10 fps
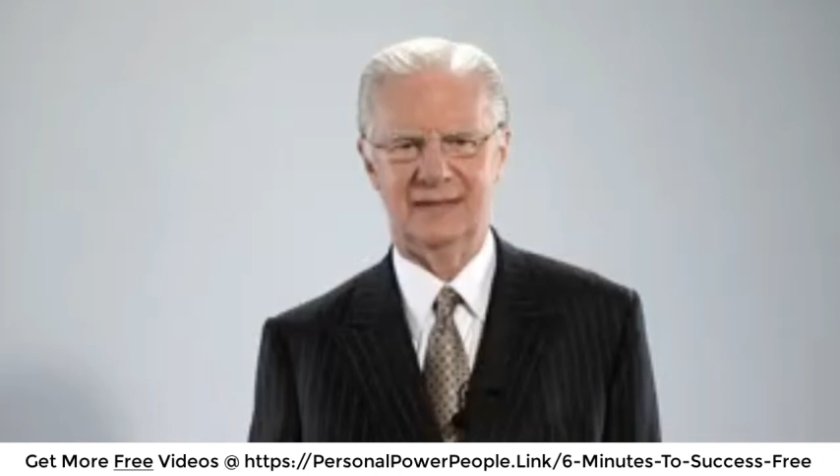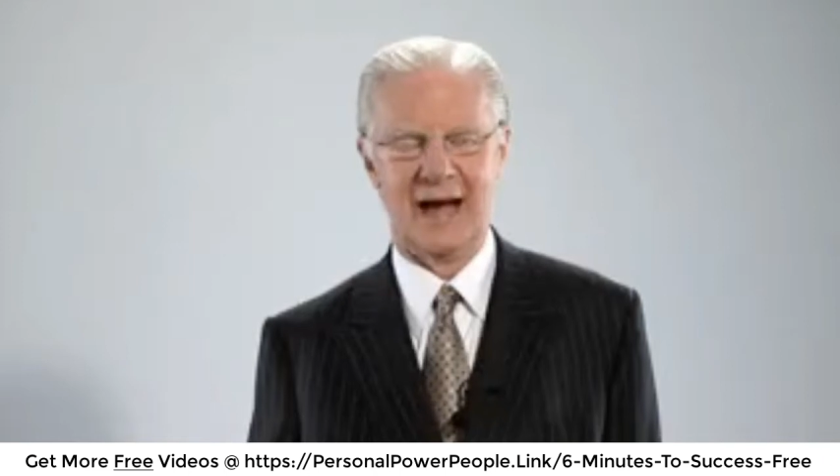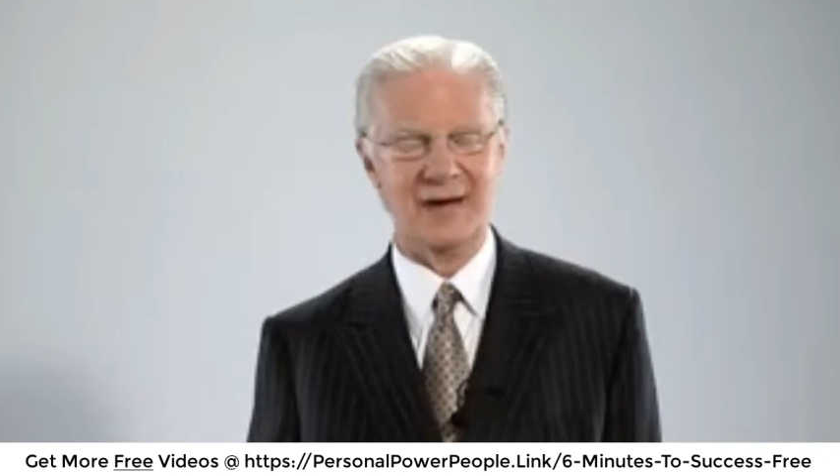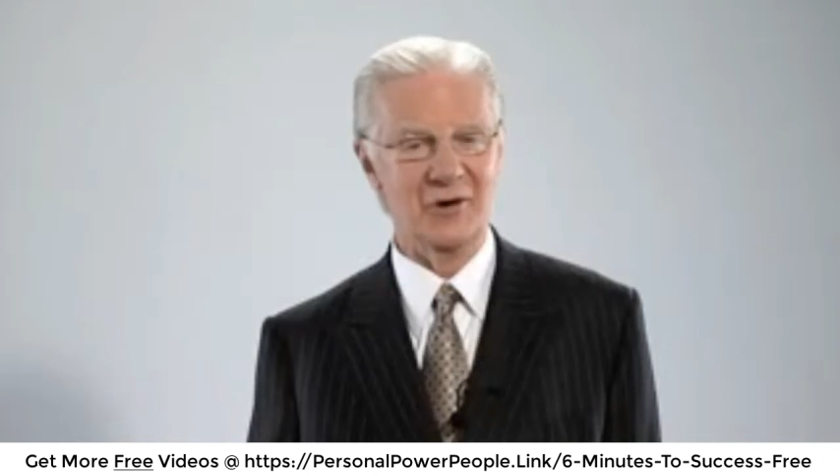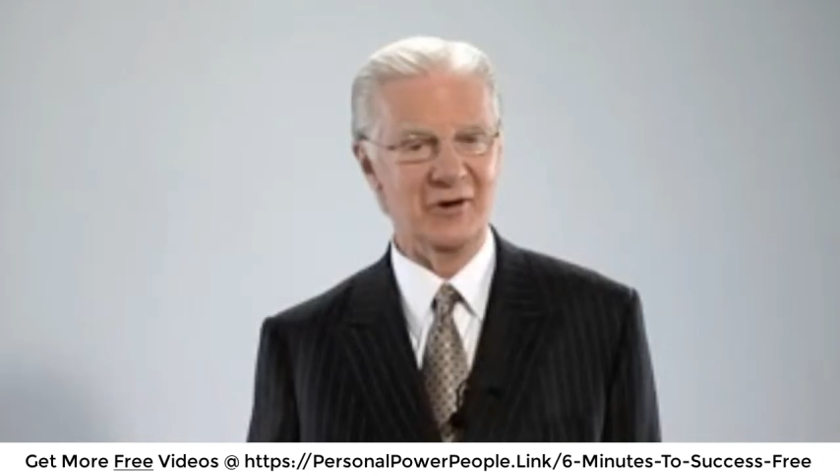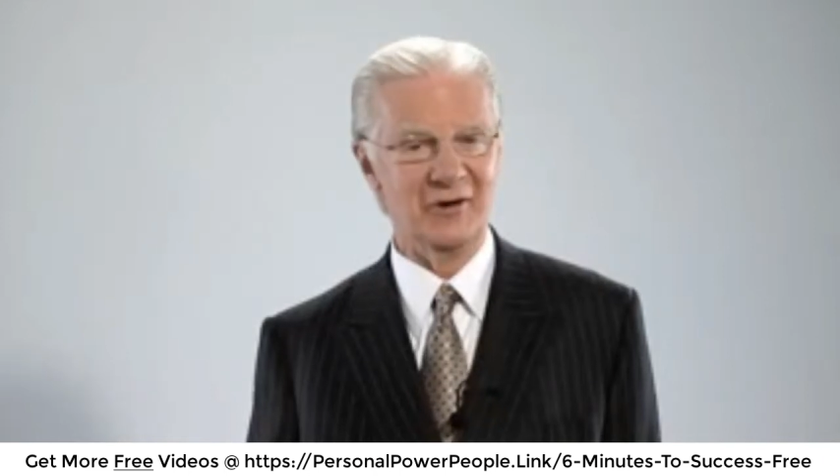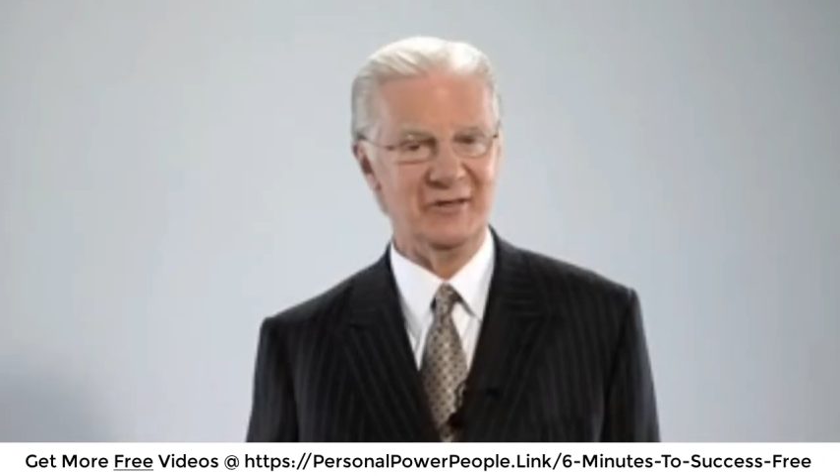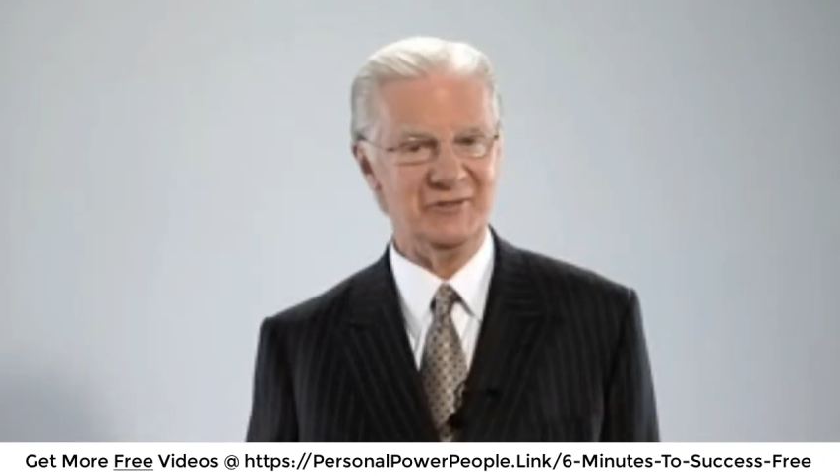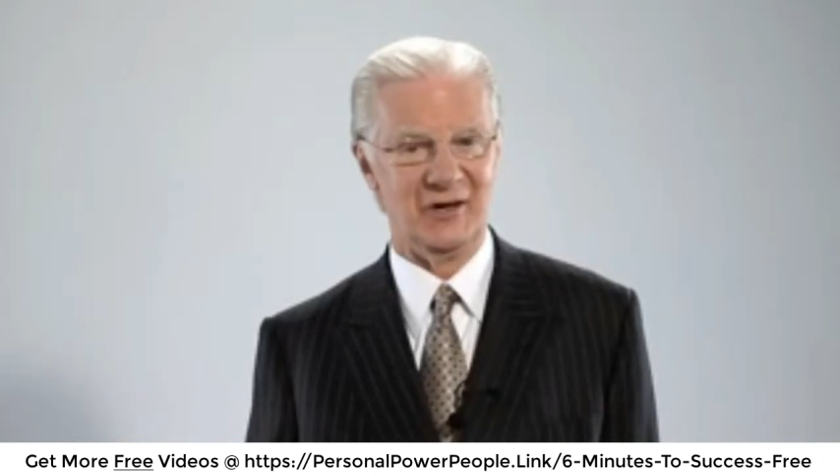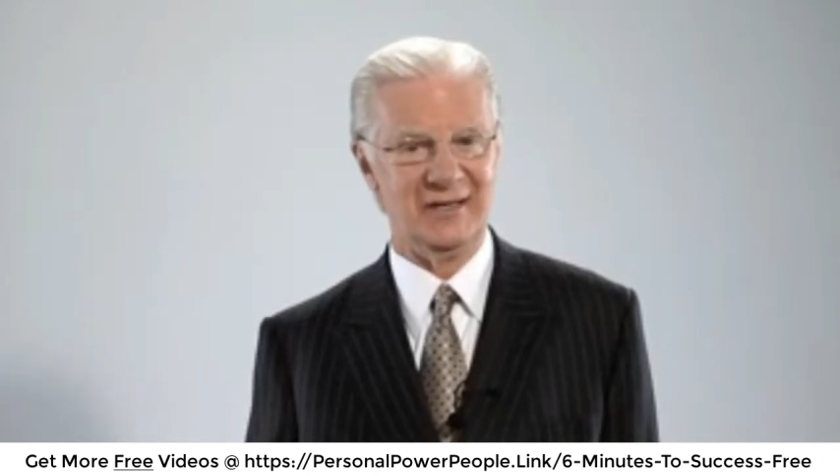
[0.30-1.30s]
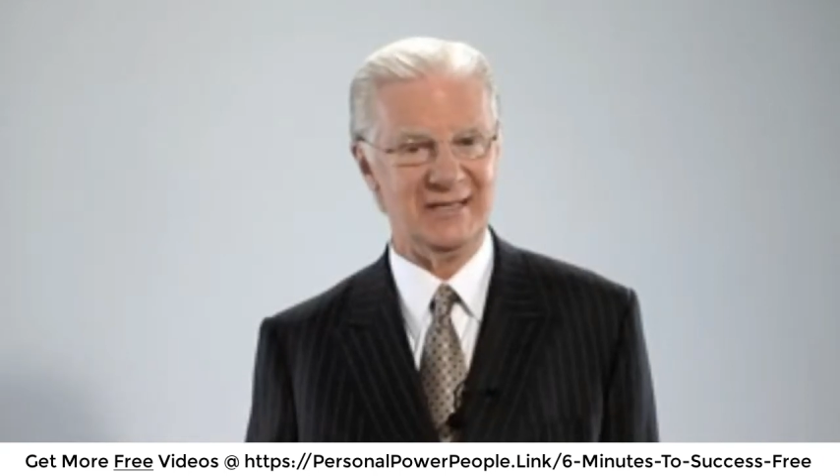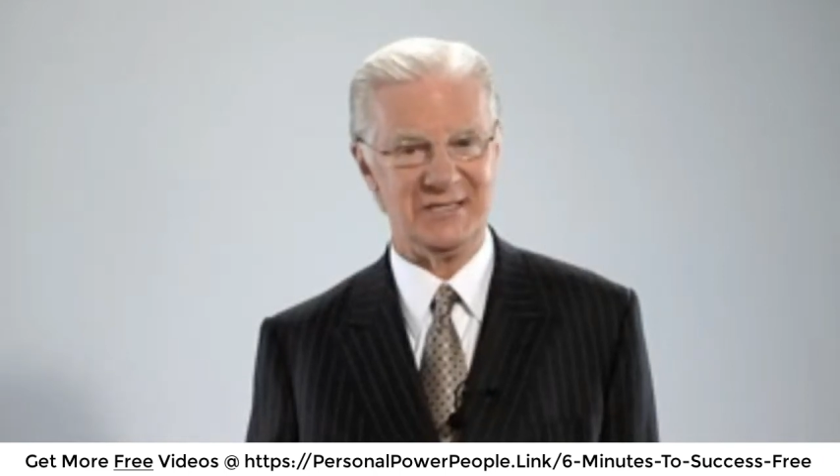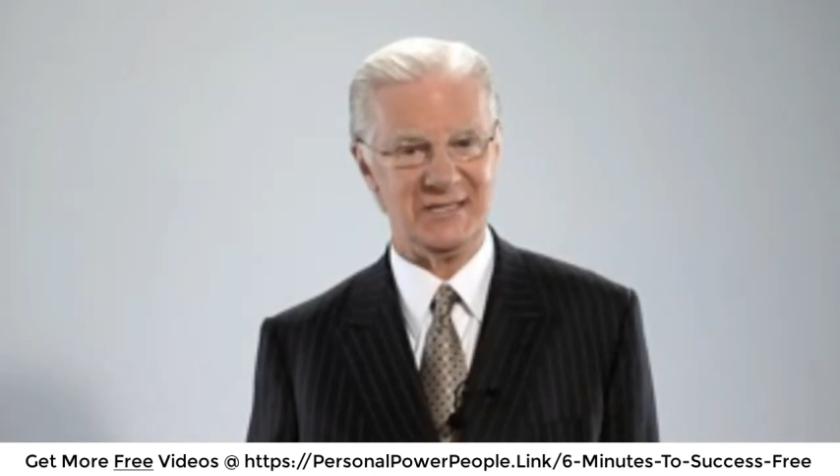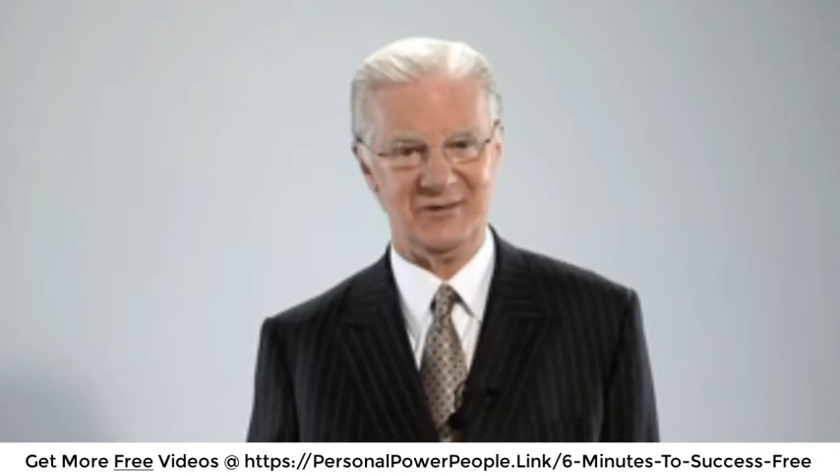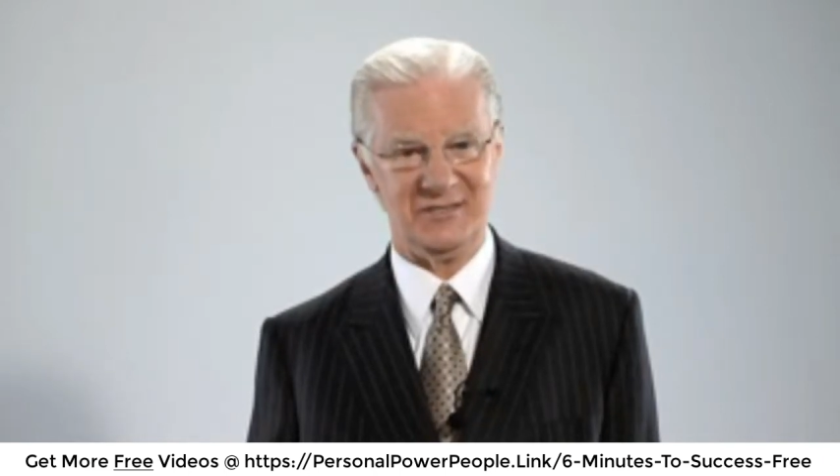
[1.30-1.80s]
I know you're enjoying
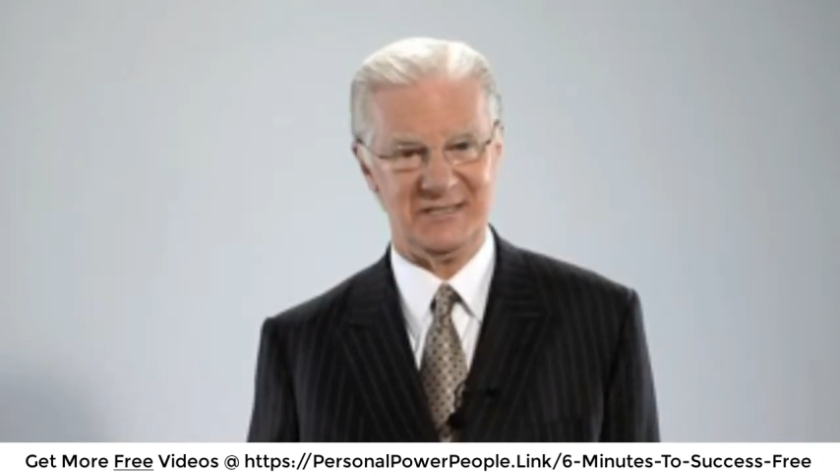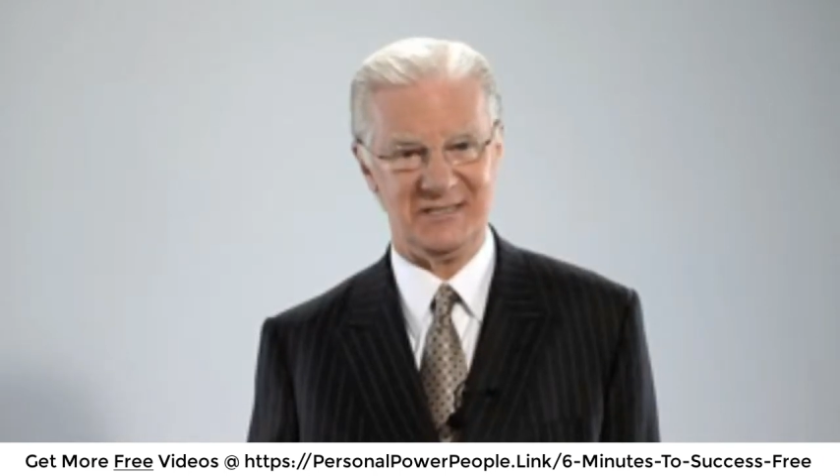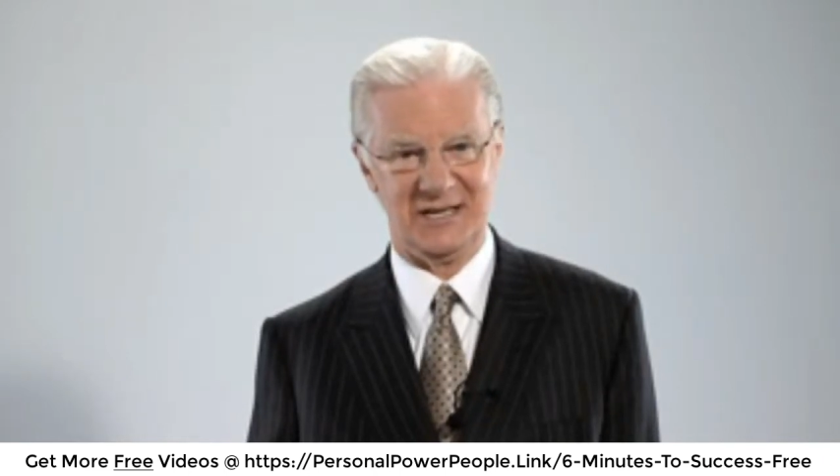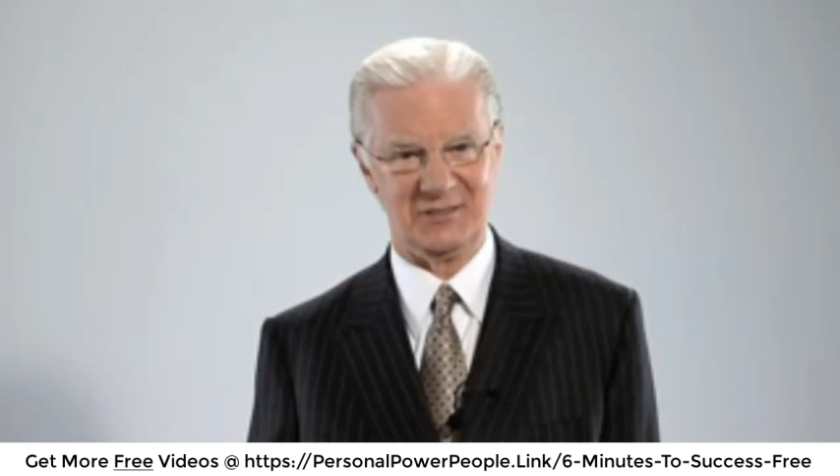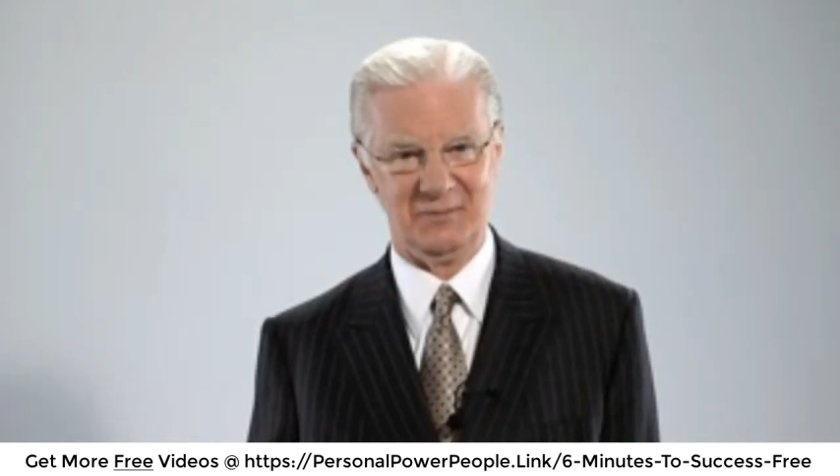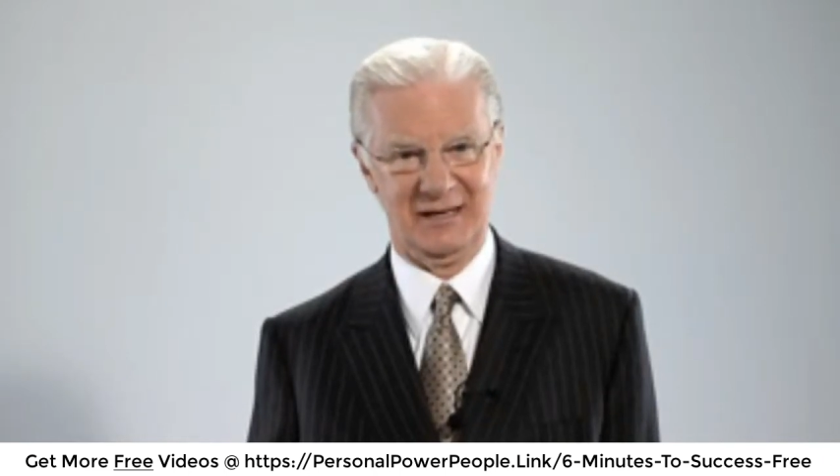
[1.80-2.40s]
this series in 6